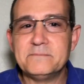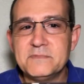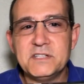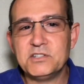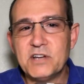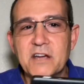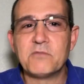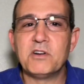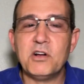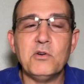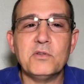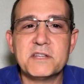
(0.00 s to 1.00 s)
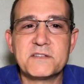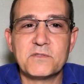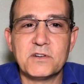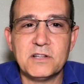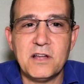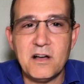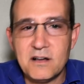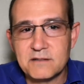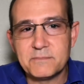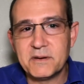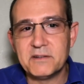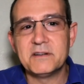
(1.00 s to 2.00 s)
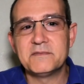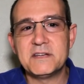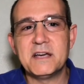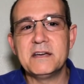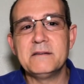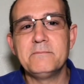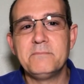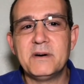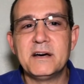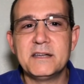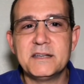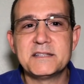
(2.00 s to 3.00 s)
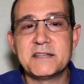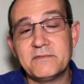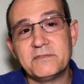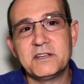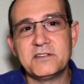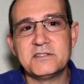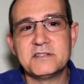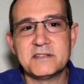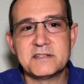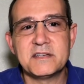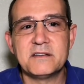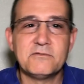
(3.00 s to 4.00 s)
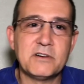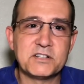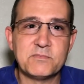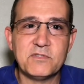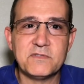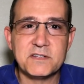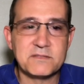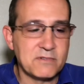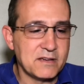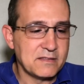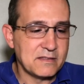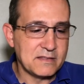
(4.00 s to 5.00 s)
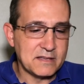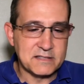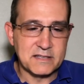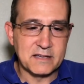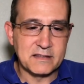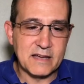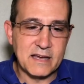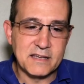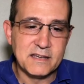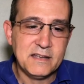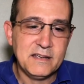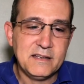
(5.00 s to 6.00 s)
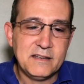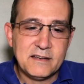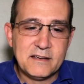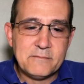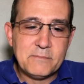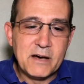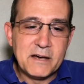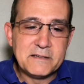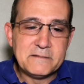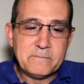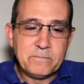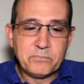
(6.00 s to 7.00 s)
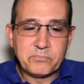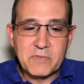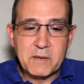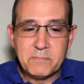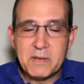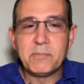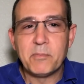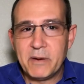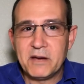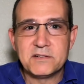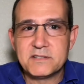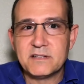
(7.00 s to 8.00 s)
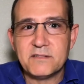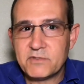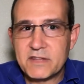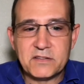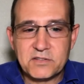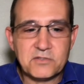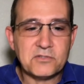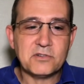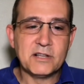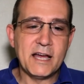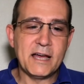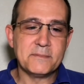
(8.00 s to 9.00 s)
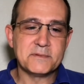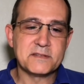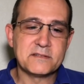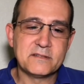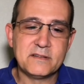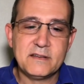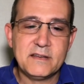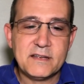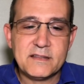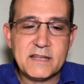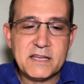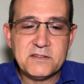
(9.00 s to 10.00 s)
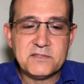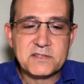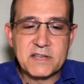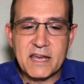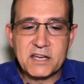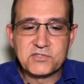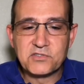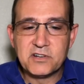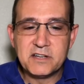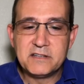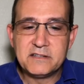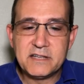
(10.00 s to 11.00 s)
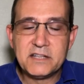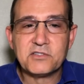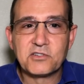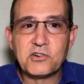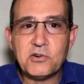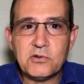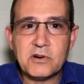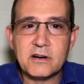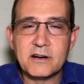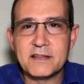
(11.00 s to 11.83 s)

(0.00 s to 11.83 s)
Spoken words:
You're not going to want to hold this for a long period of time, but it's definitely good to sit and watch movies with and things like that. But be prepared to live without the Google apps. They use Android in their core.